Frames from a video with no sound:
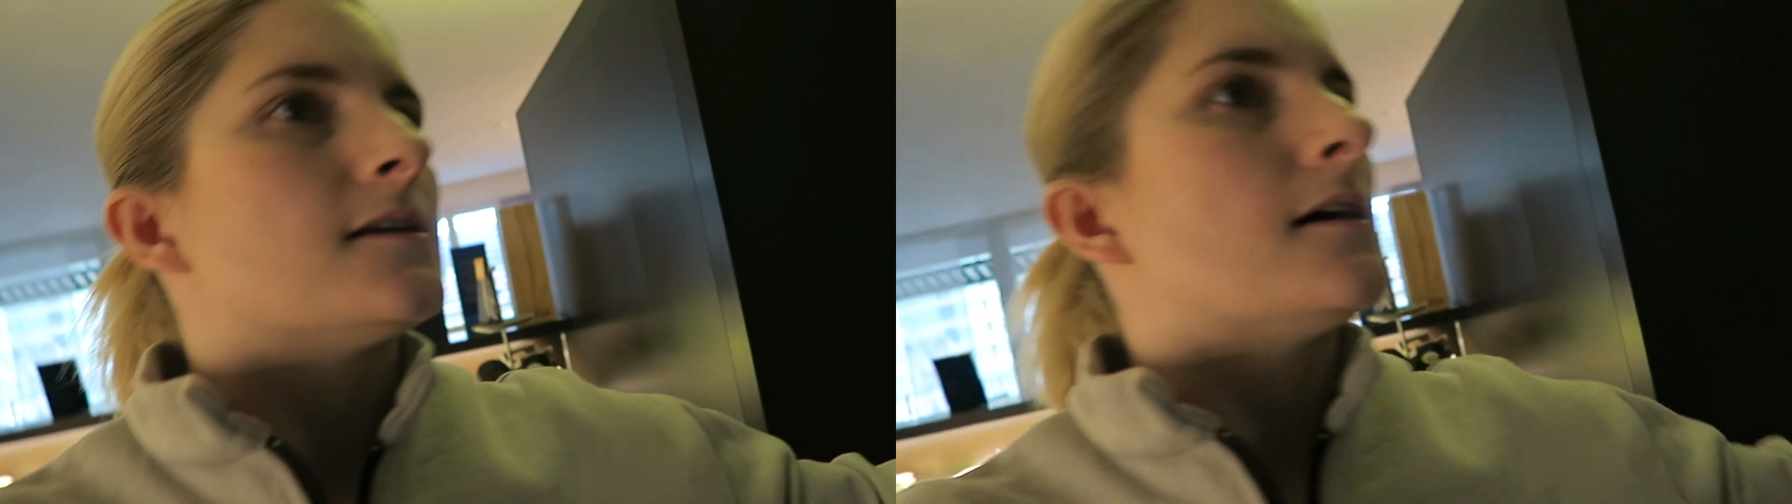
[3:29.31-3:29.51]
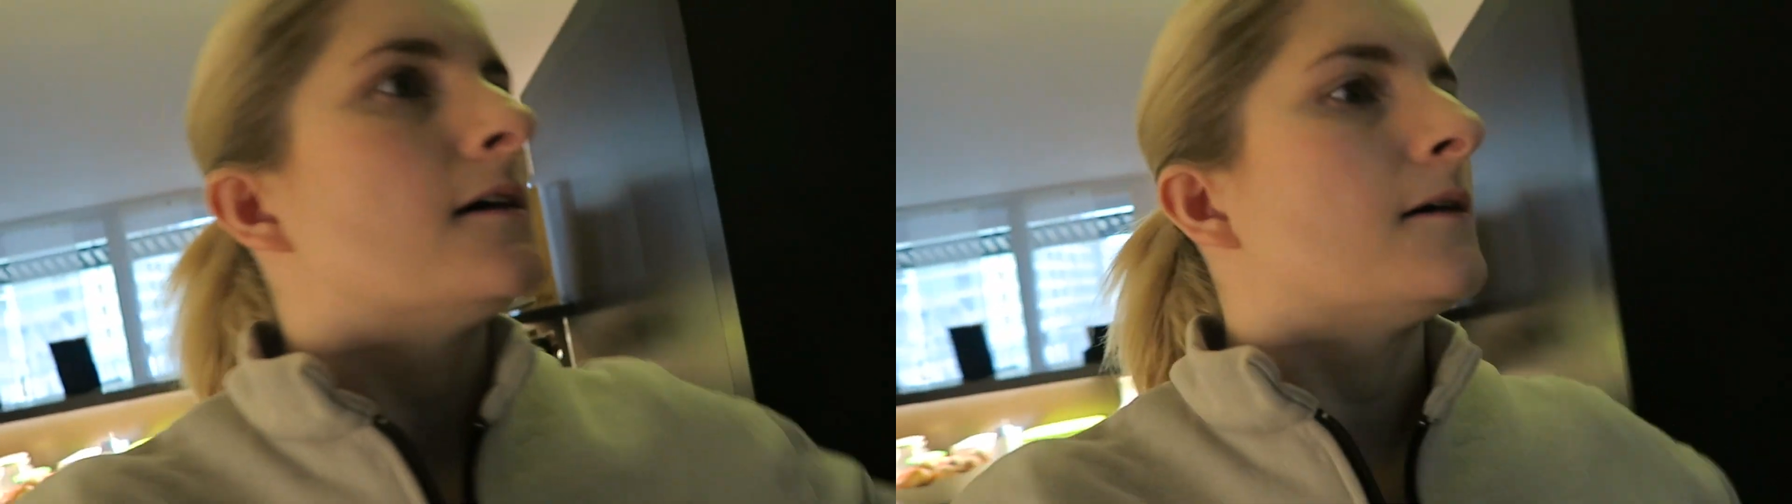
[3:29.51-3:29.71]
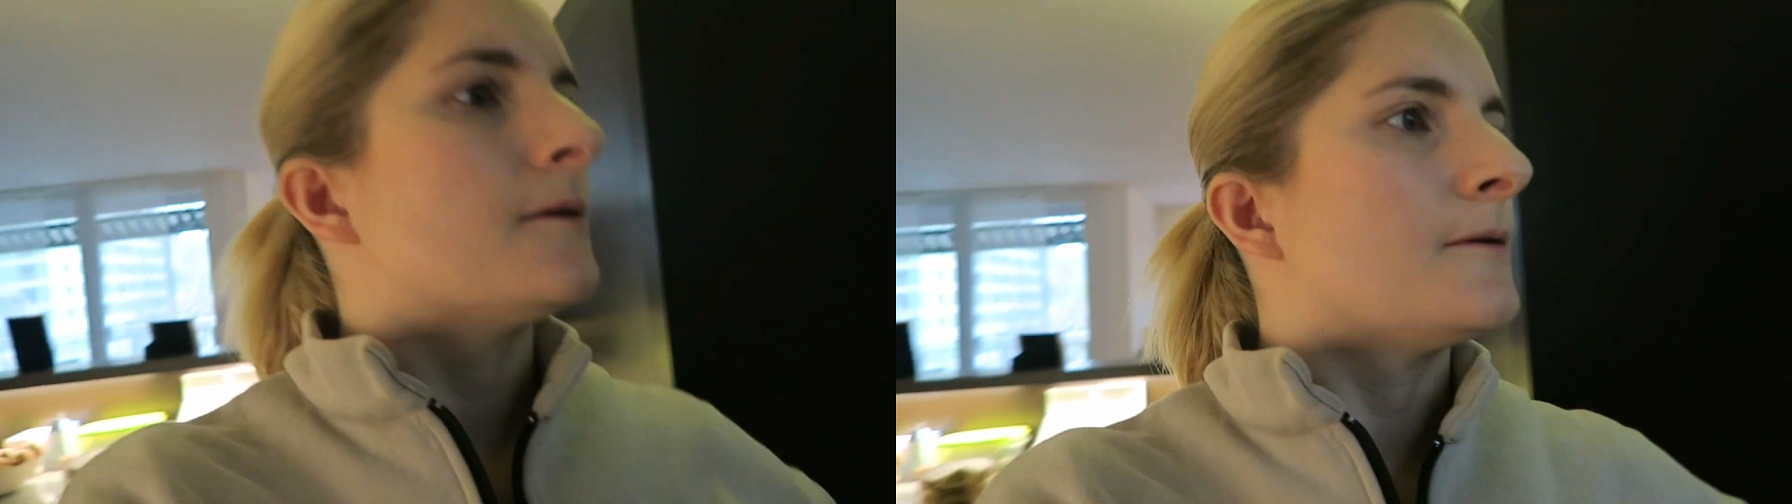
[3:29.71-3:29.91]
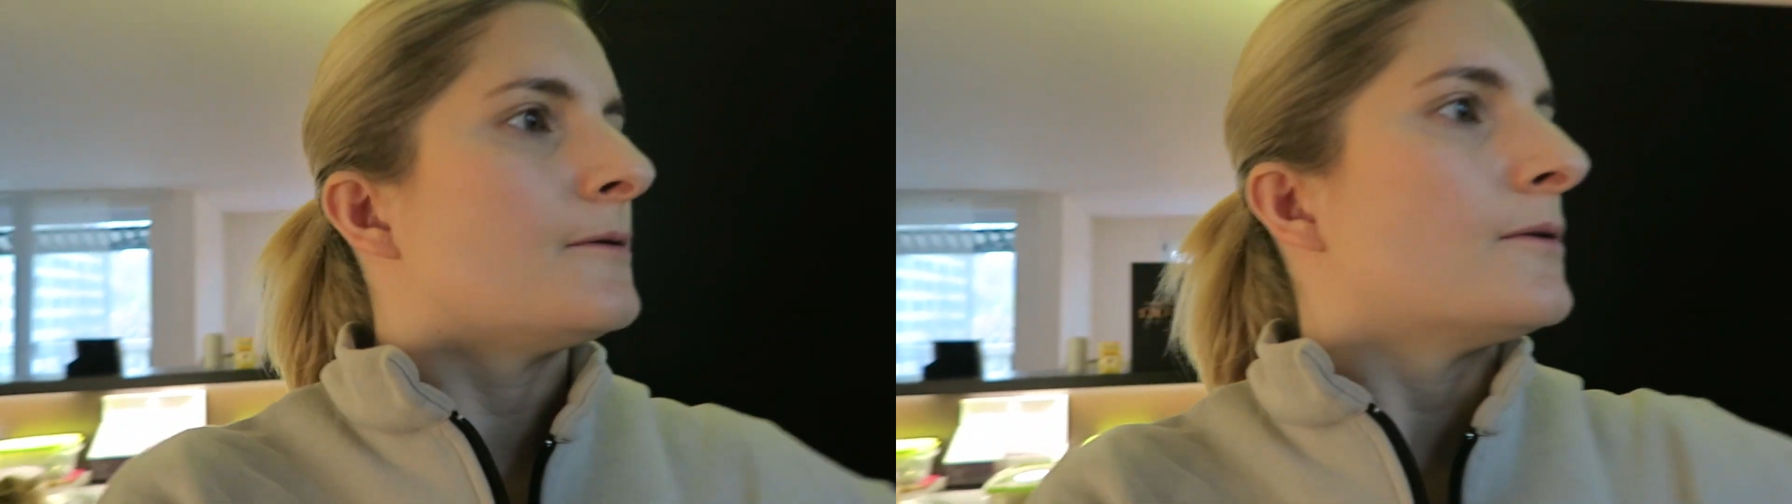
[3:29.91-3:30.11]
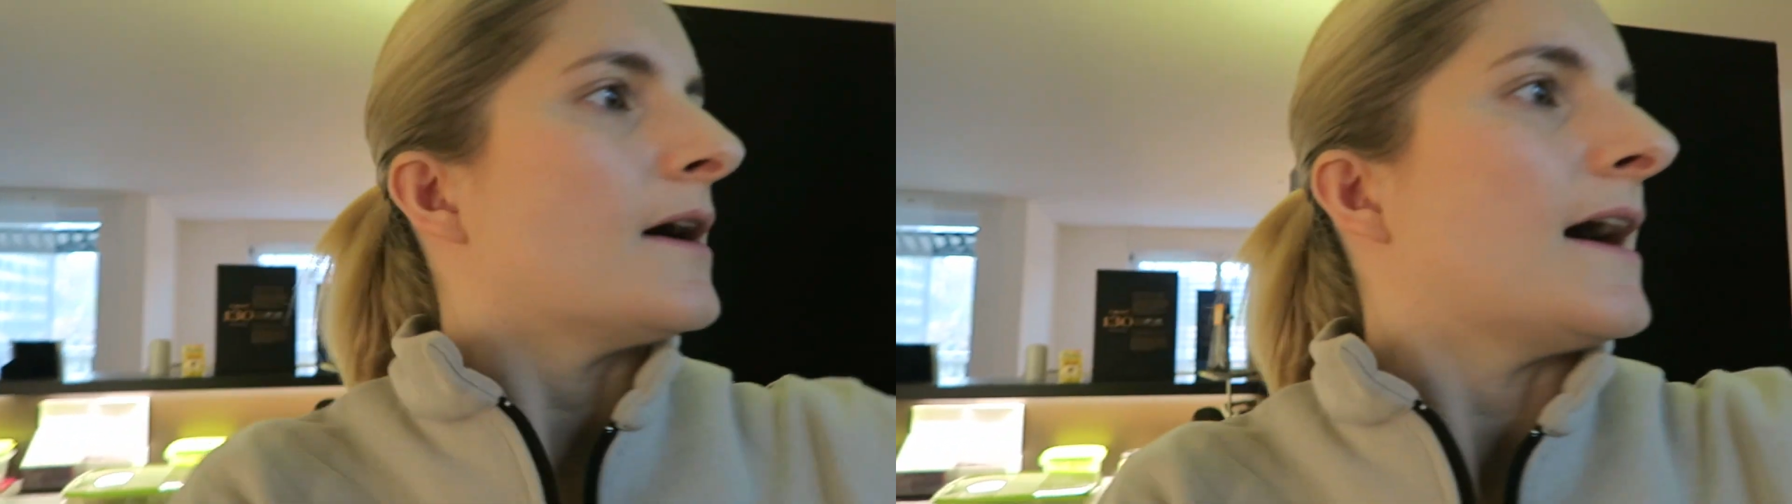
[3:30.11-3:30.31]

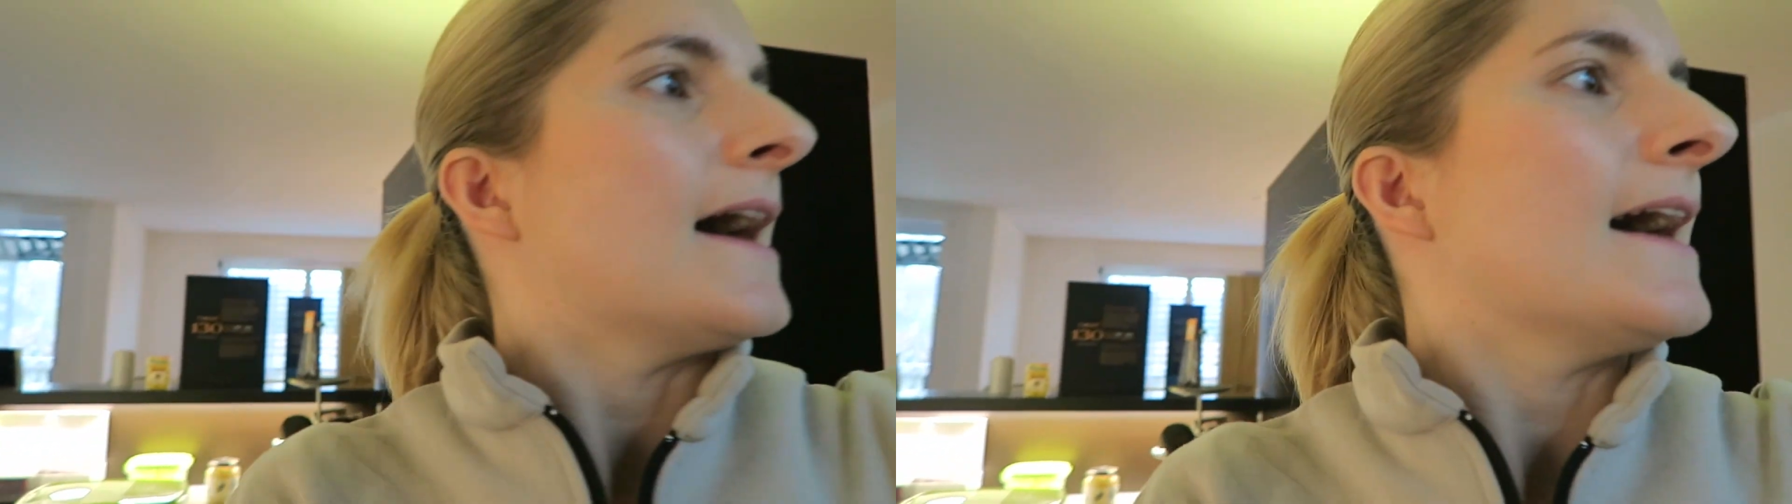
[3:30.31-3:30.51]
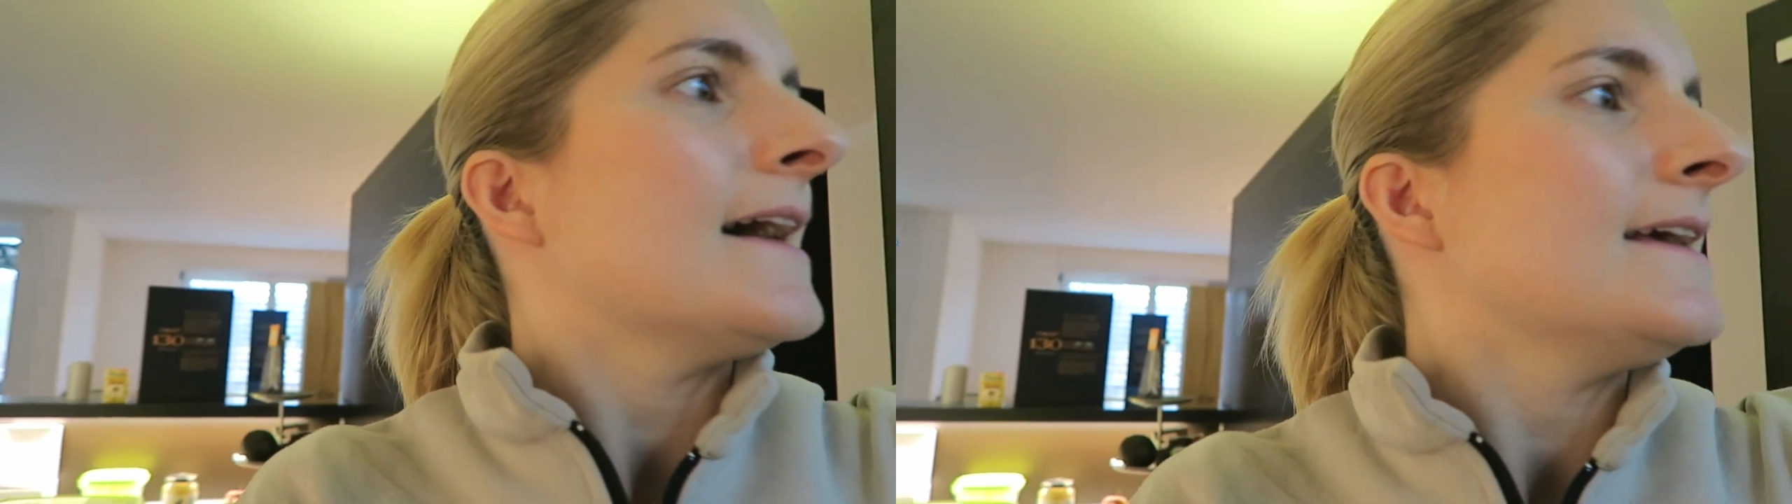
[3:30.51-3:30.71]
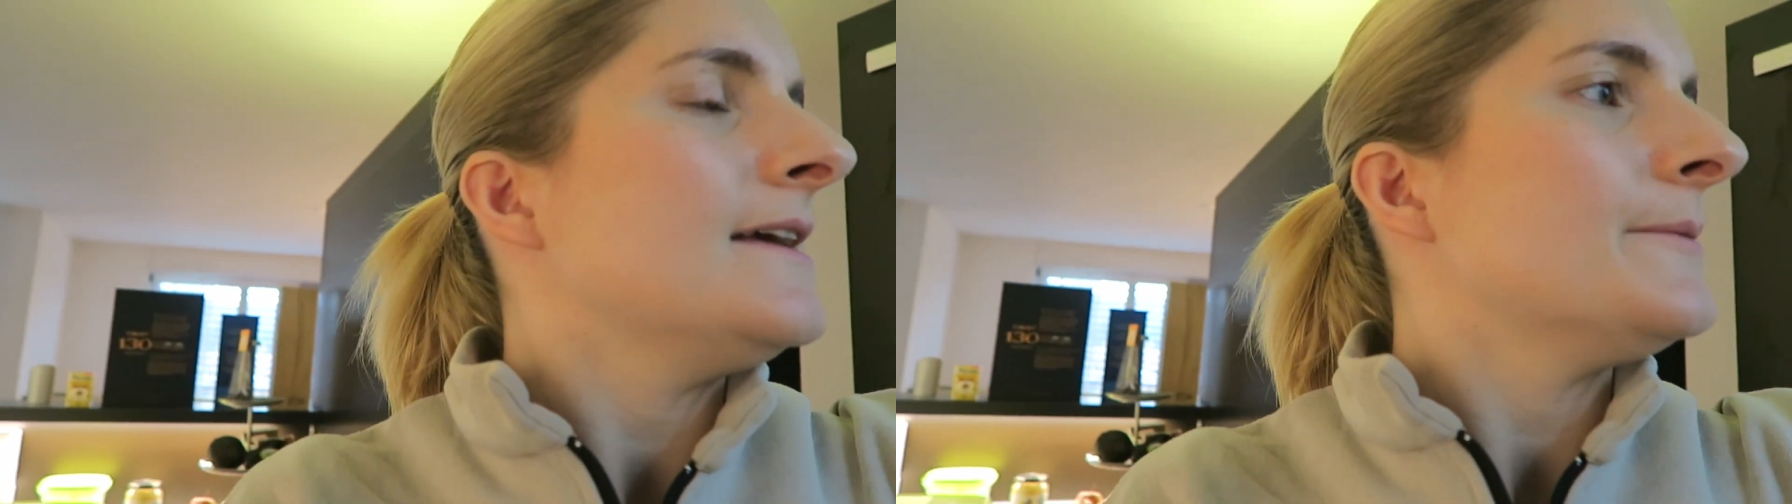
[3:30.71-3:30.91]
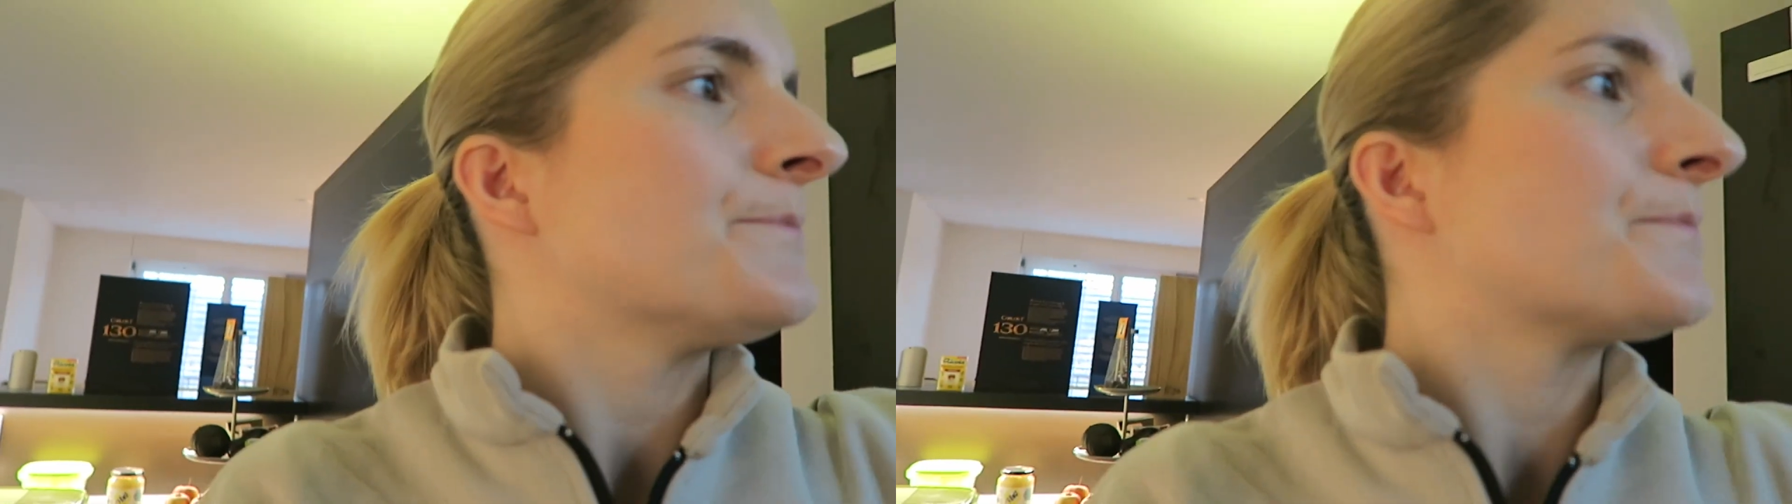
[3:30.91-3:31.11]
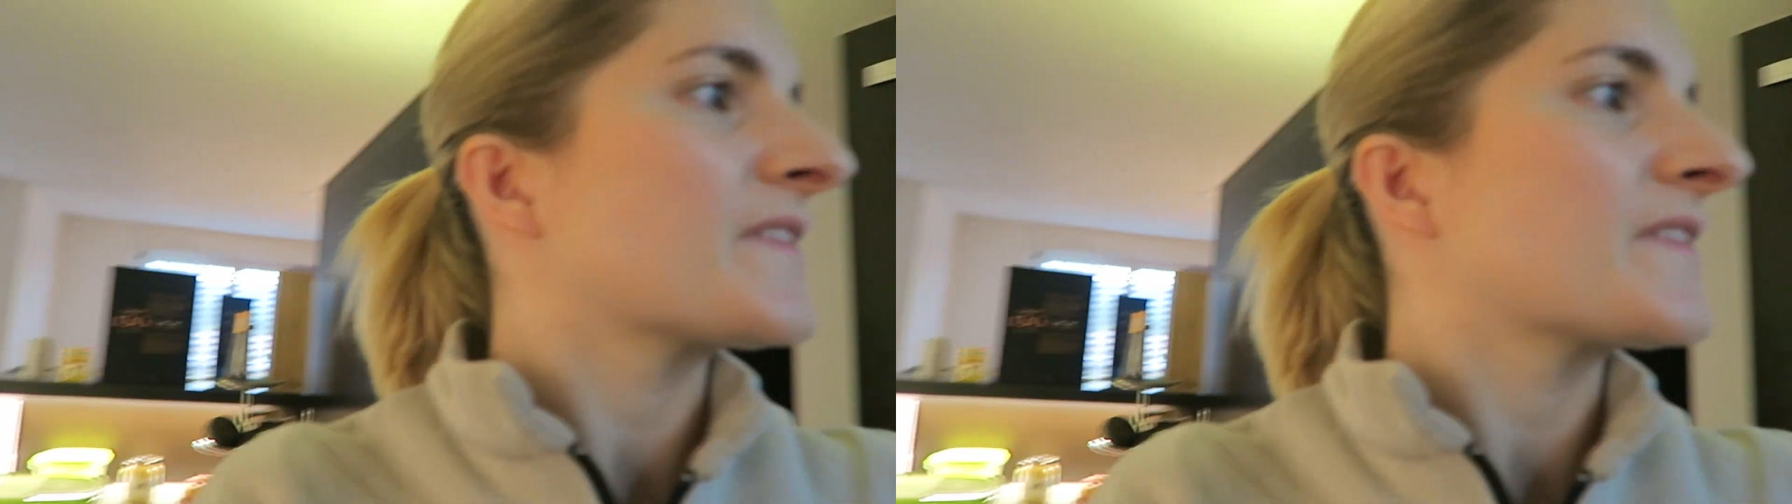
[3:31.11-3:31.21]
So I